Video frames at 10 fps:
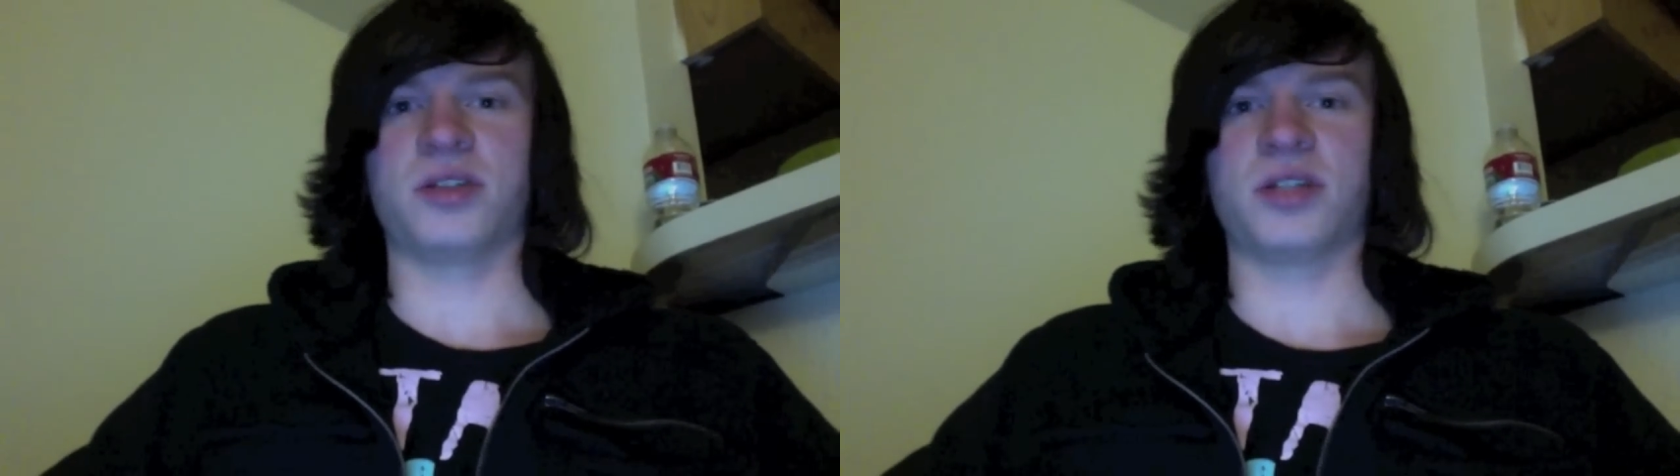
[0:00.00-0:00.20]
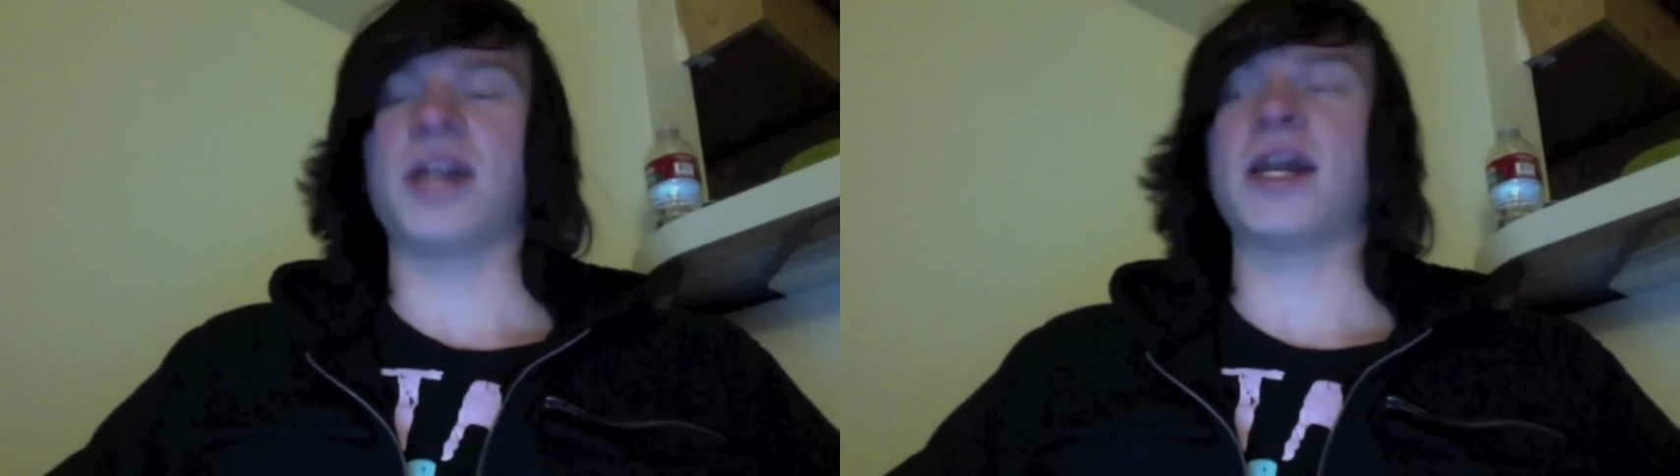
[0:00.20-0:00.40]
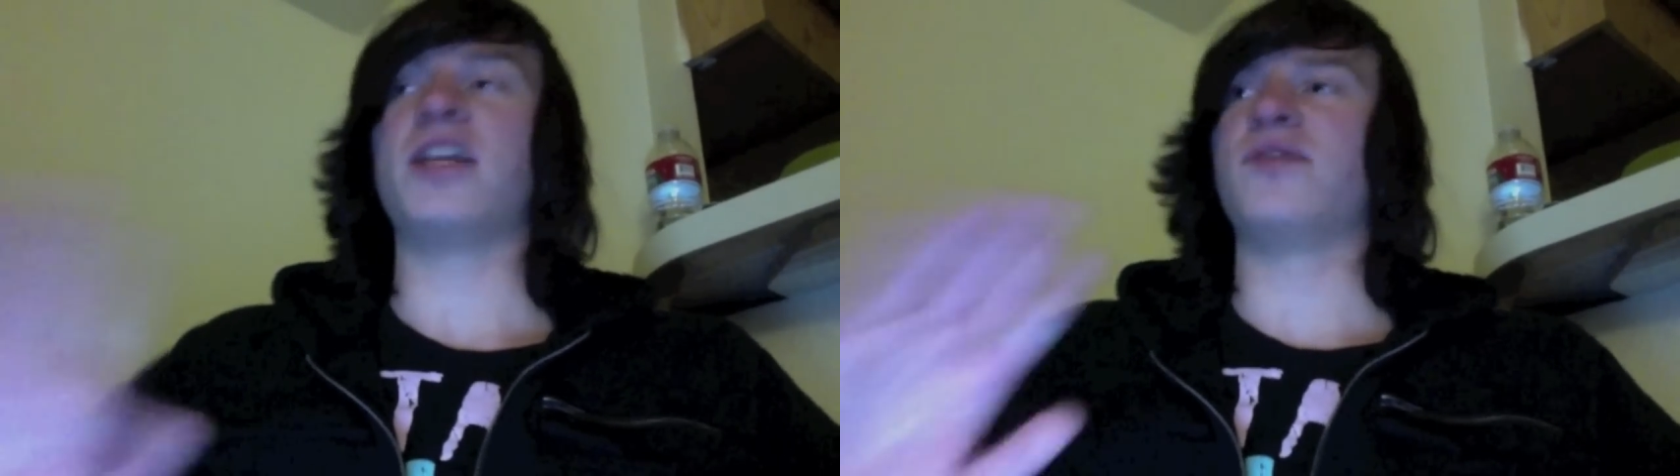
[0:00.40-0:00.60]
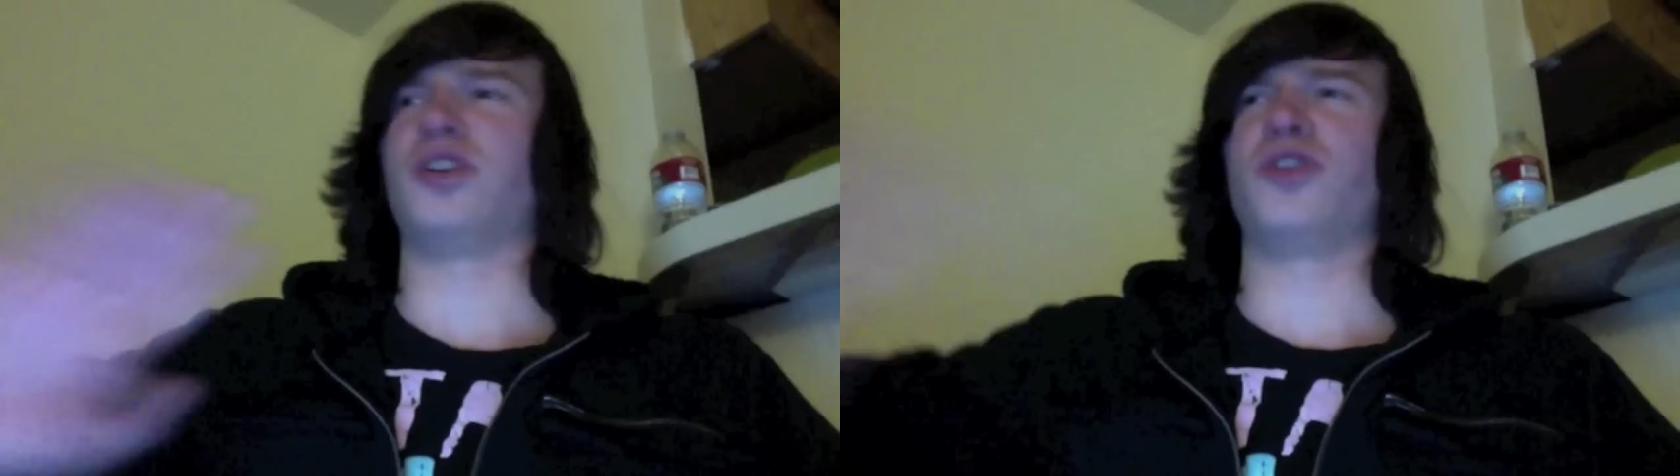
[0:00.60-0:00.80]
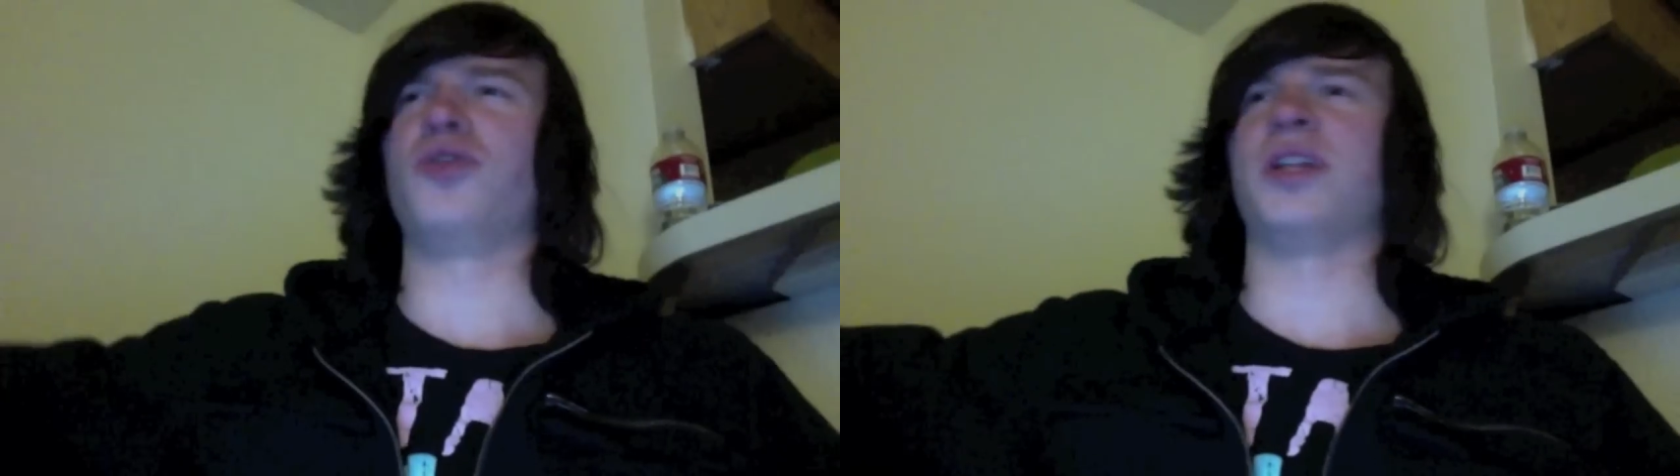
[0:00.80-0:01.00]
not even
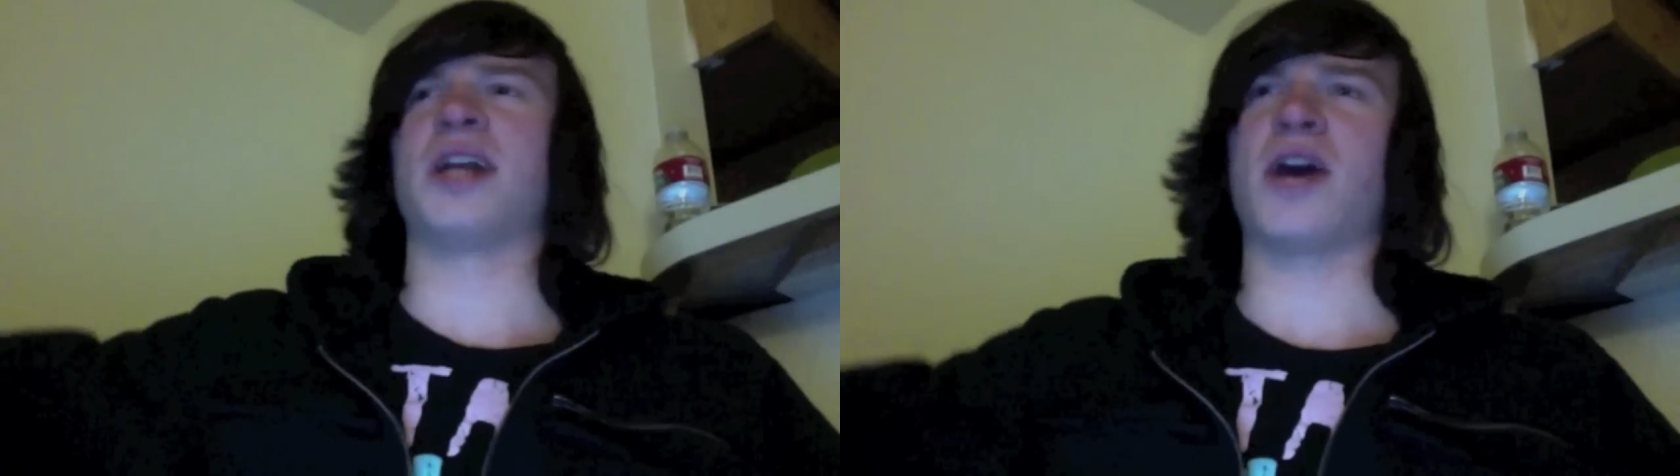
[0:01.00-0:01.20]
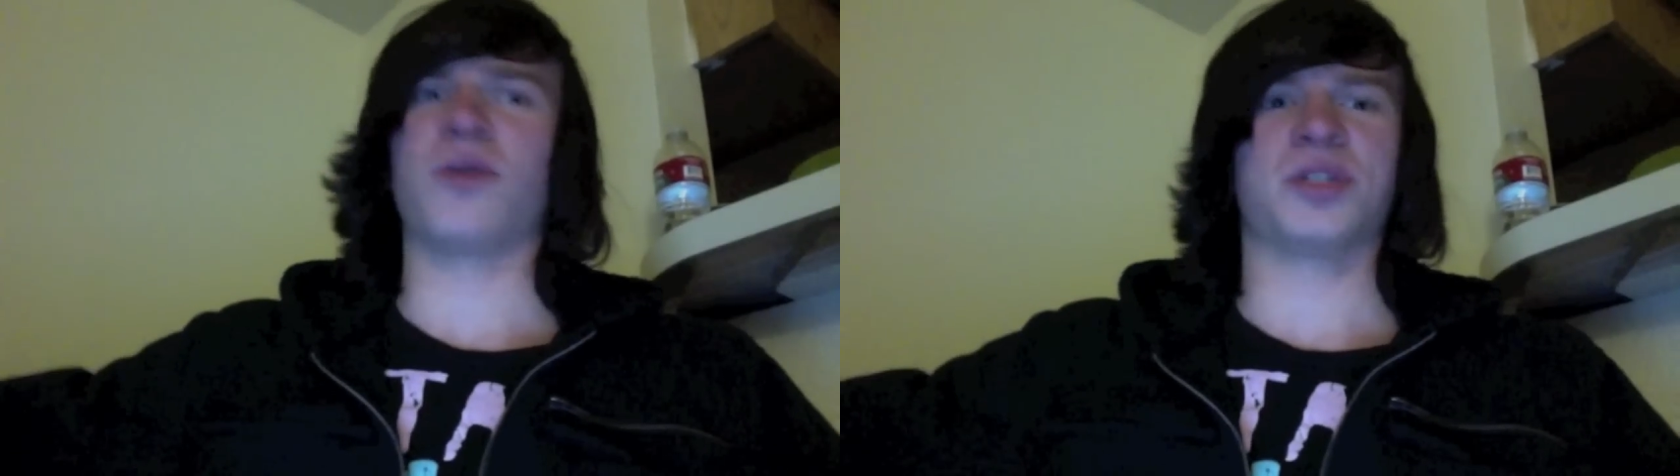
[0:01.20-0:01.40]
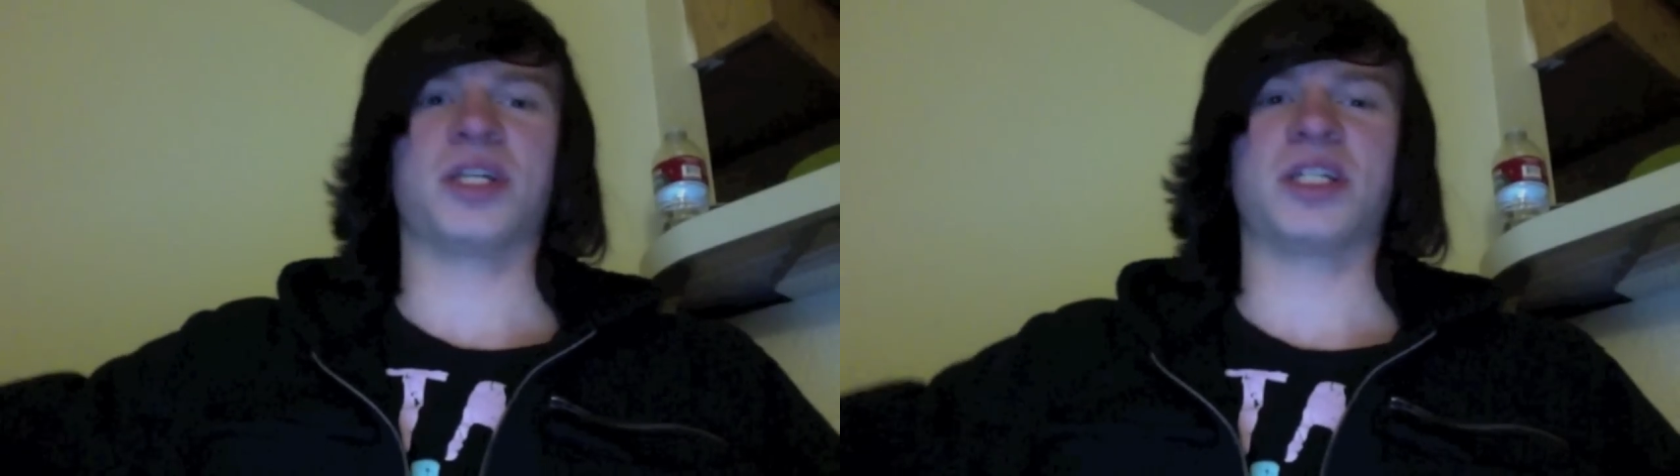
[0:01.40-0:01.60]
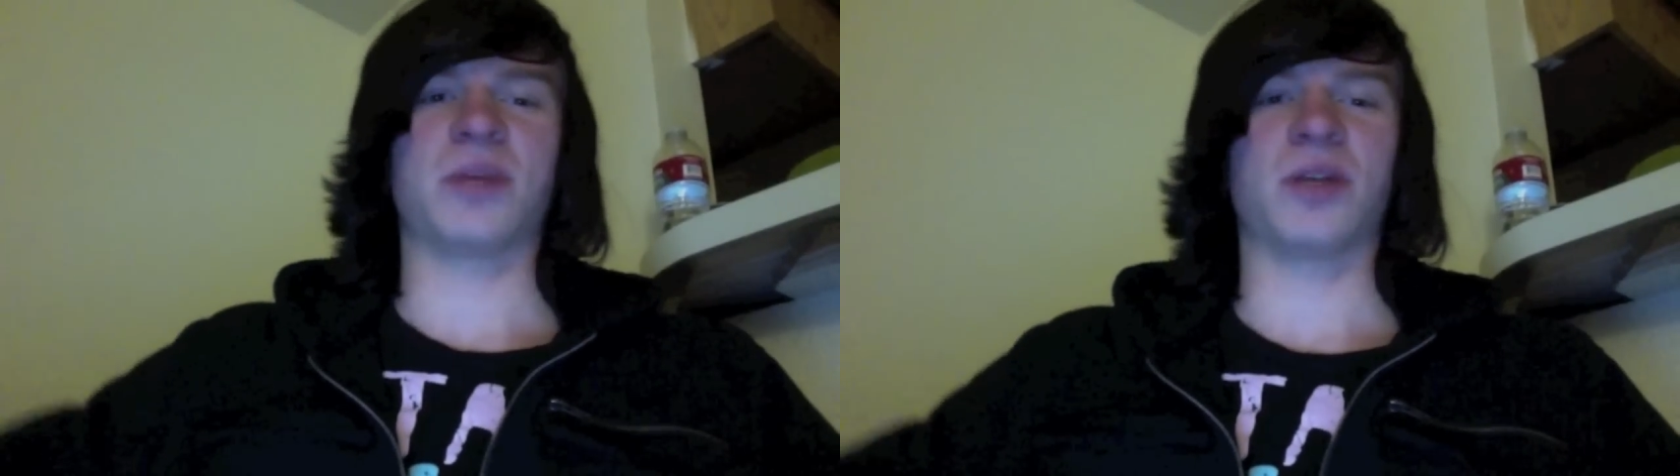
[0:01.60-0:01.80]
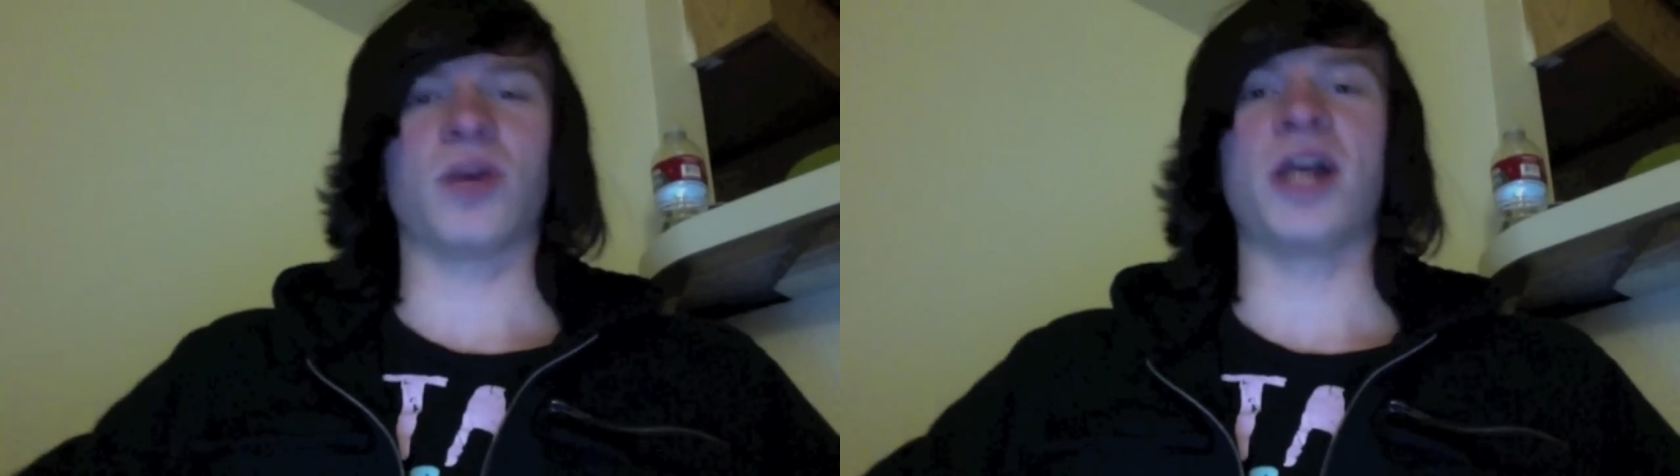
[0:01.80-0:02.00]
including the hours I
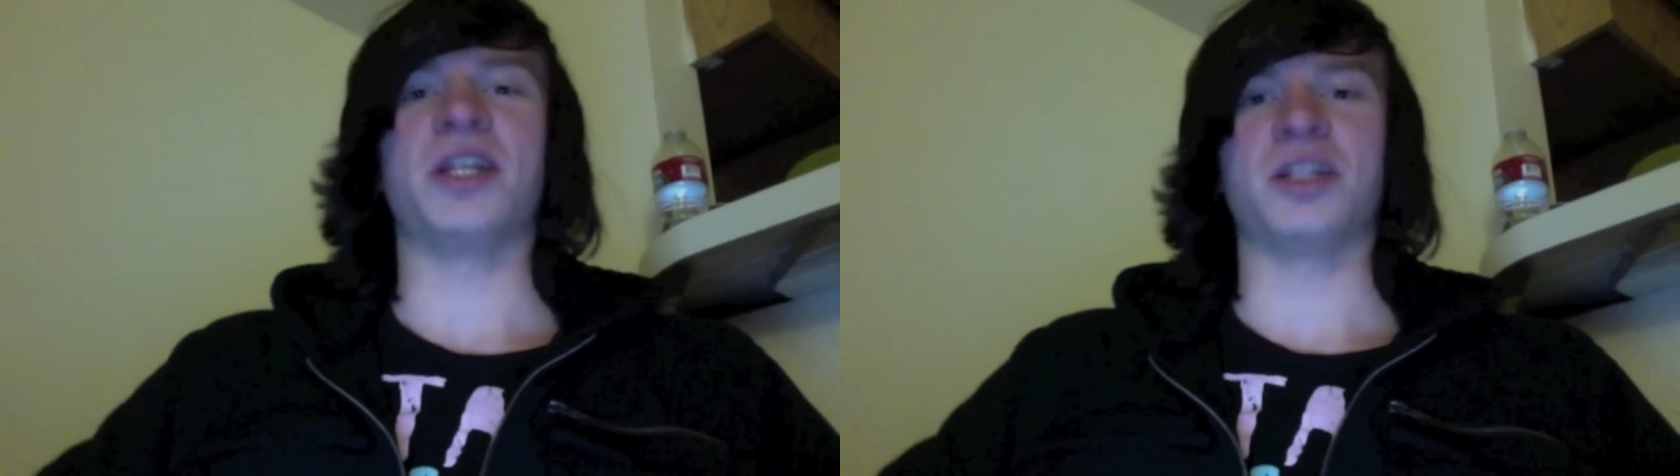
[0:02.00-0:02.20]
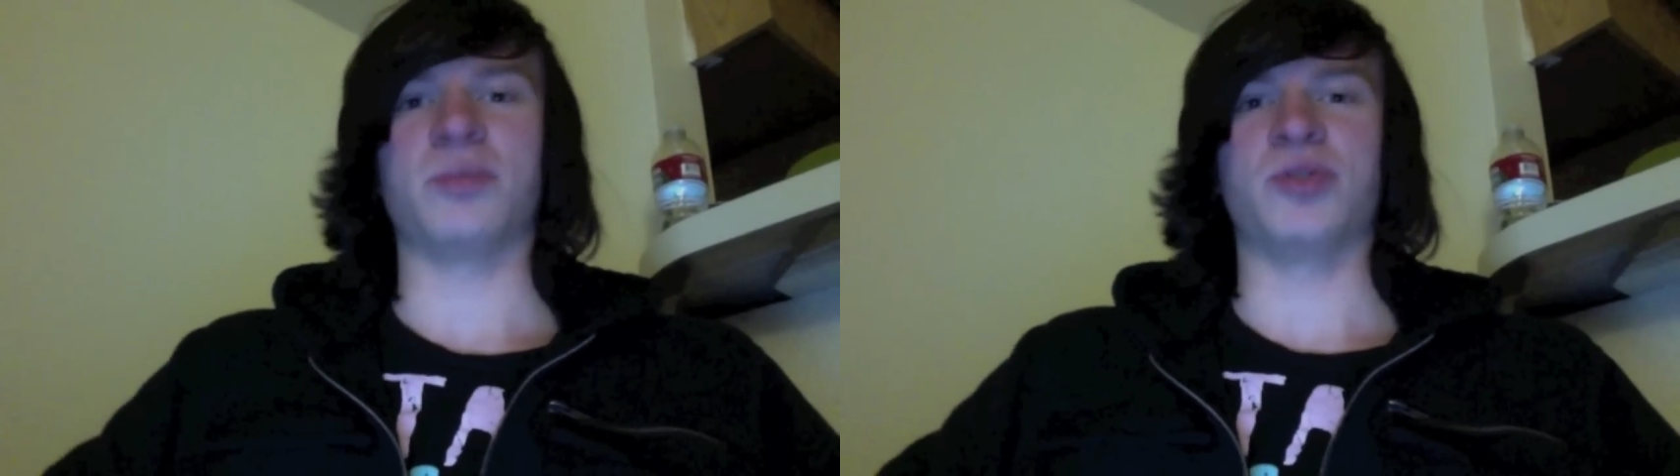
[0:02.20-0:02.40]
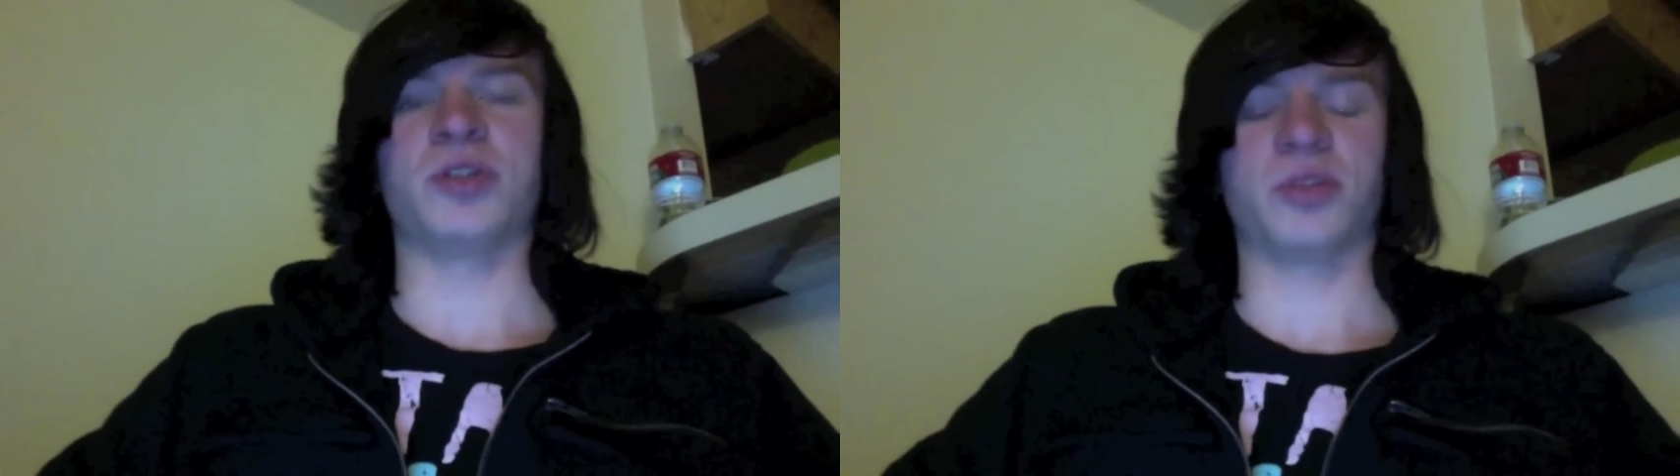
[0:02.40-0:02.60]
spent writing the music,